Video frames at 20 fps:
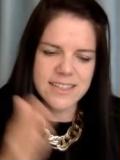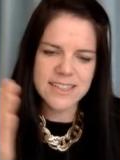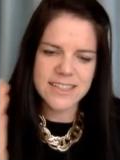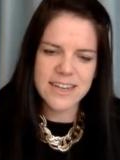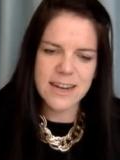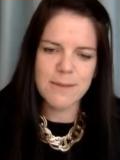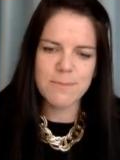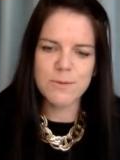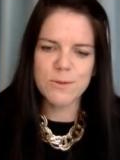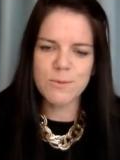the
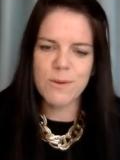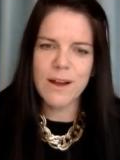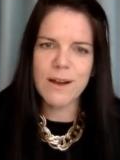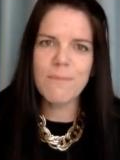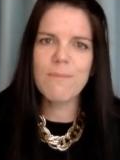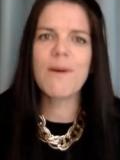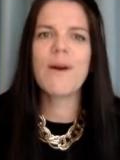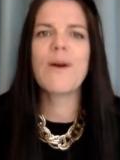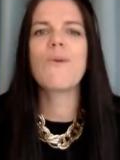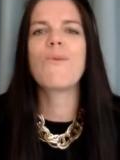steps
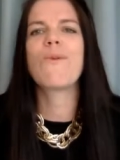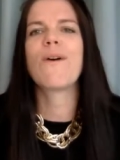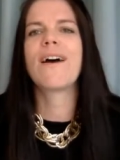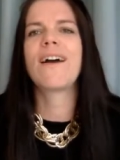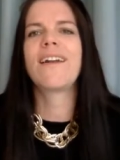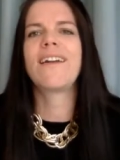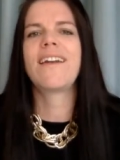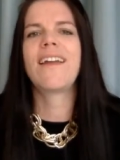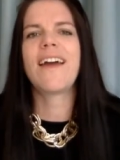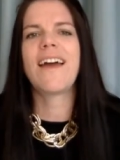one by
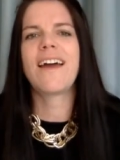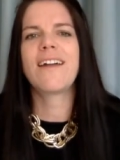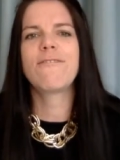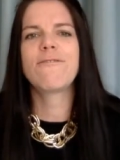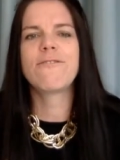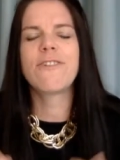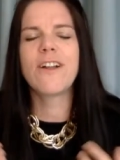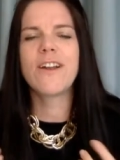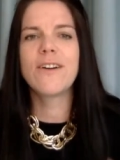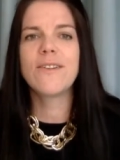one
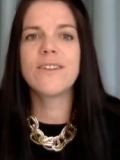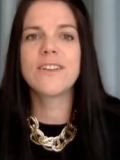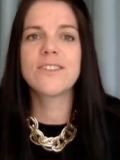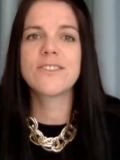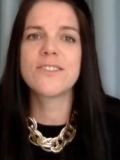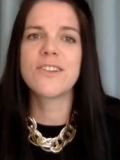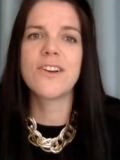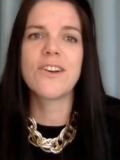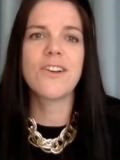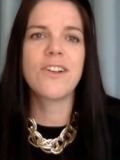and follow
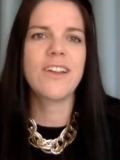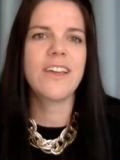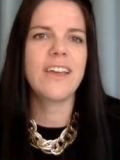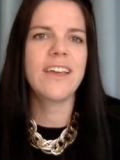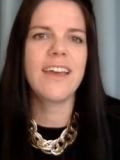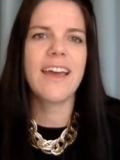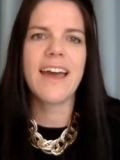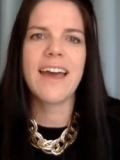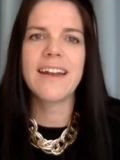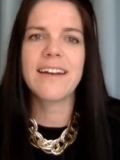it
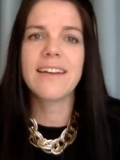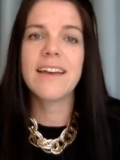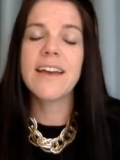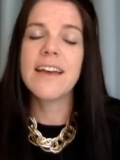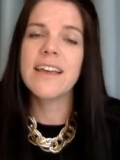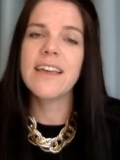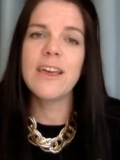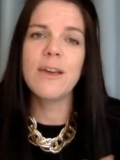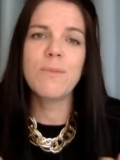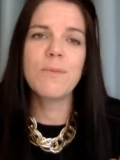slowly and
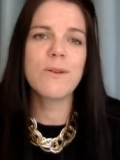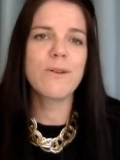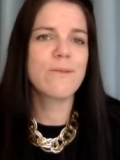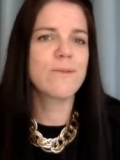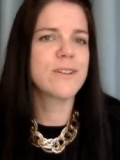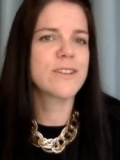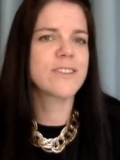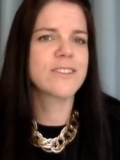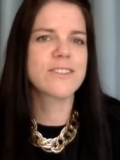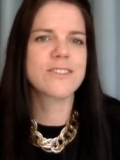keep your
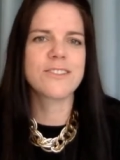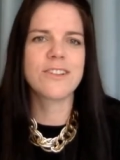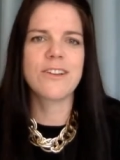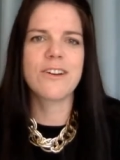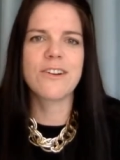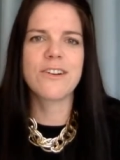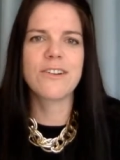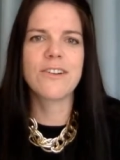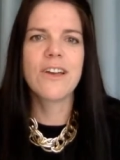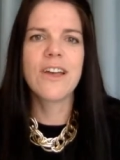risks
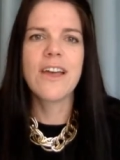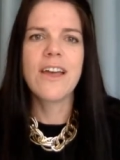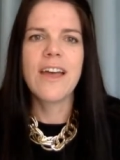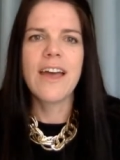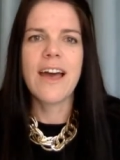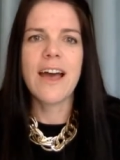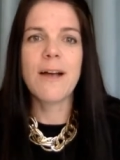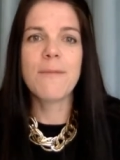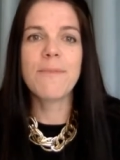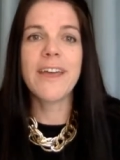low.
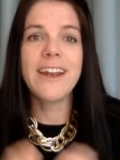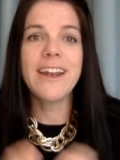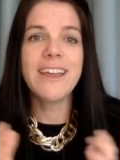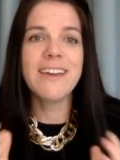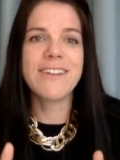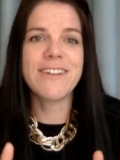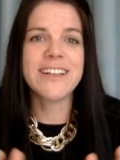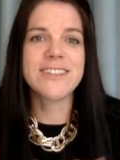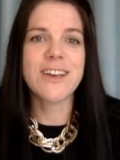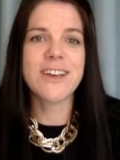Um,
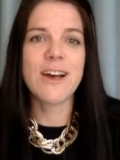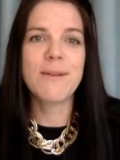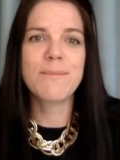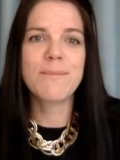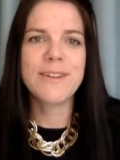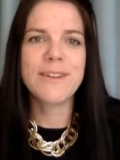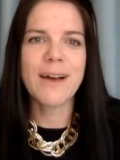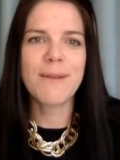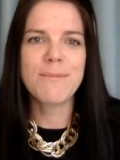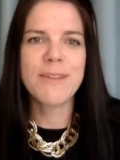any event, so
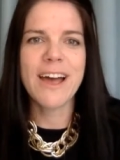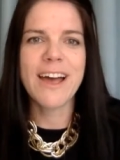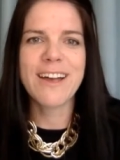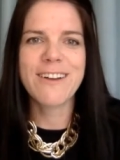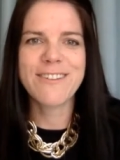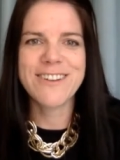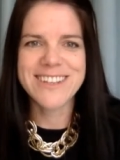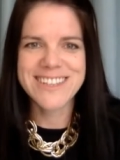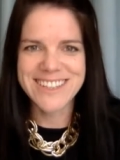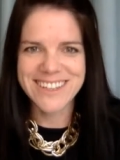I'm, I'm
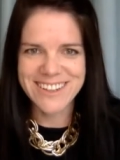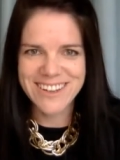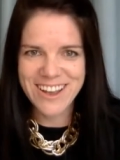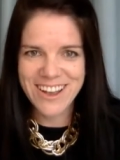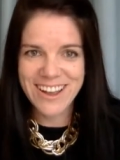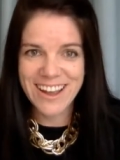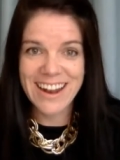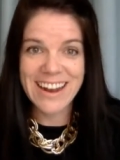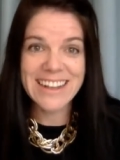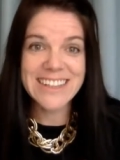
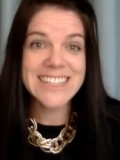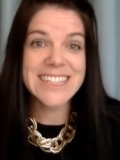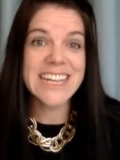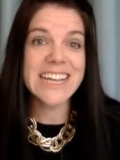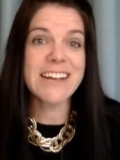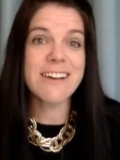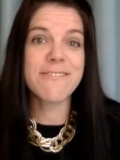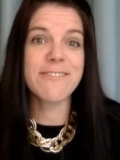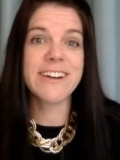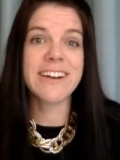digressing. Okay, let's
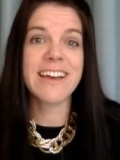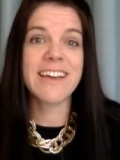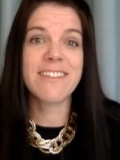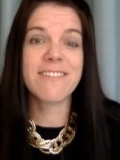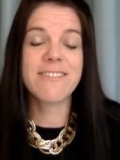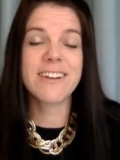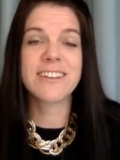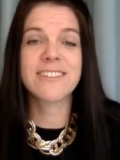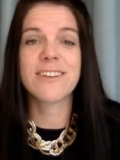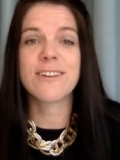think of
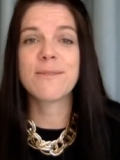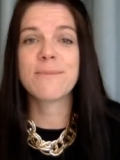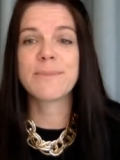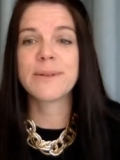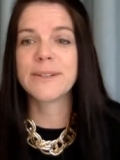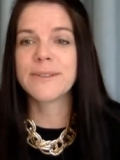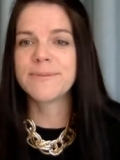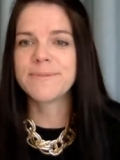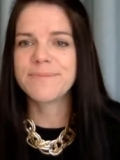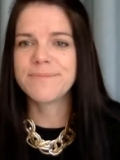another
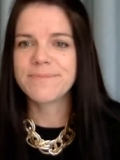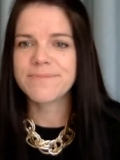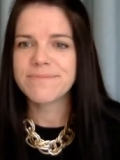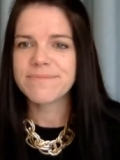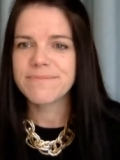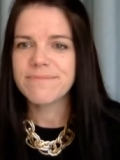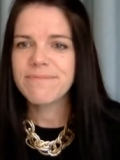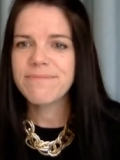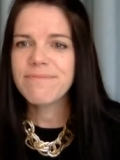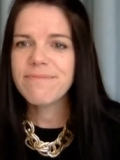example.
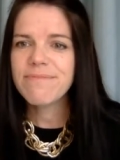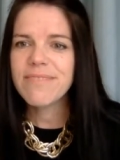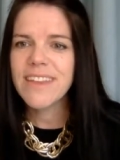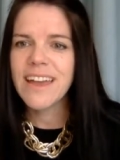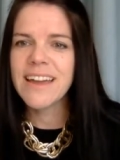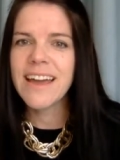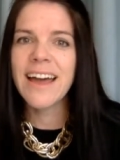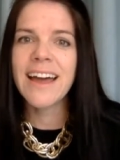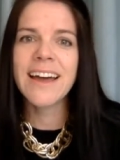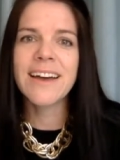
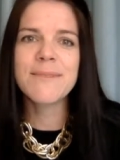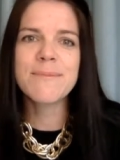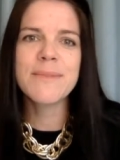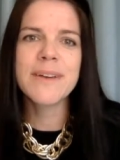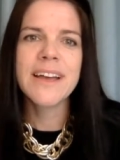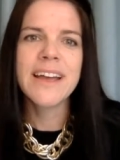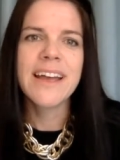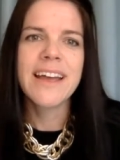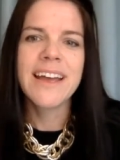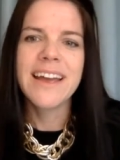
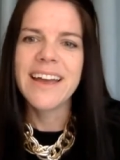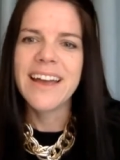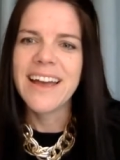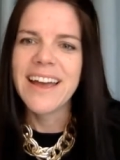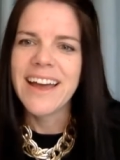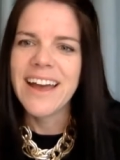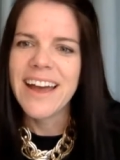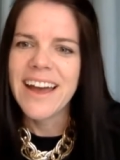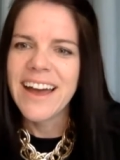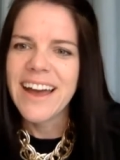Um,
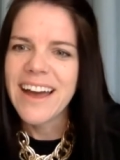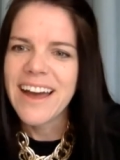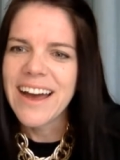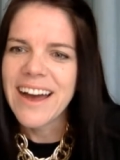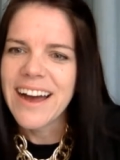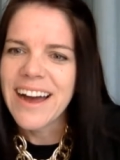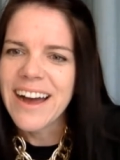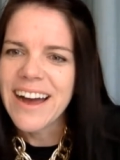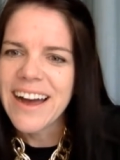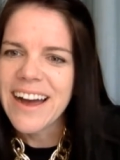
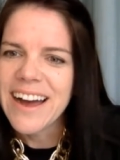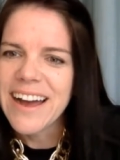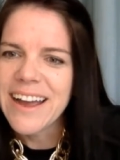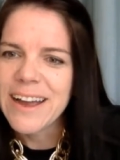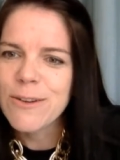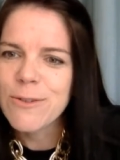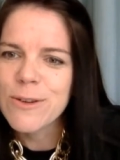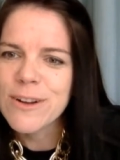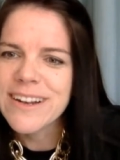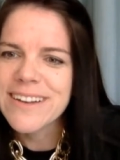
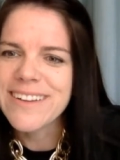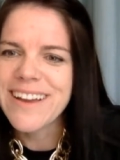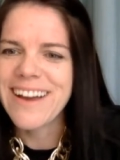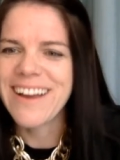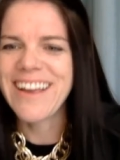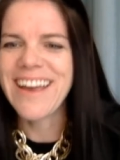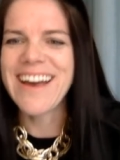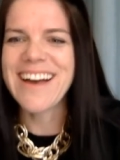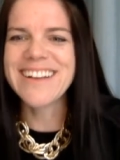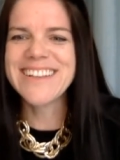it would
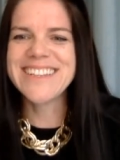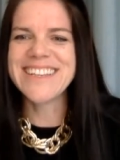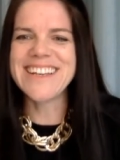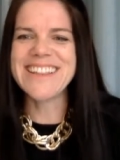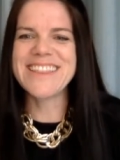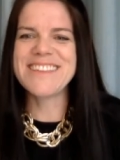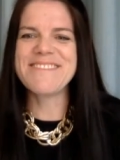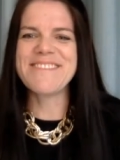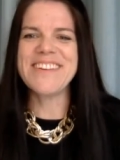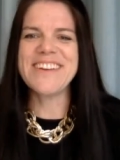okay i'll
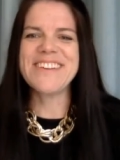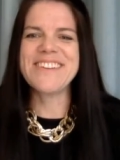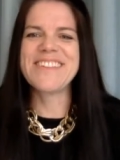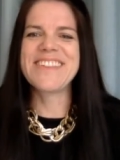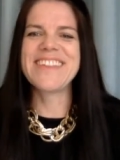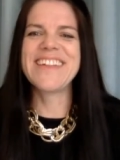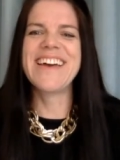send the view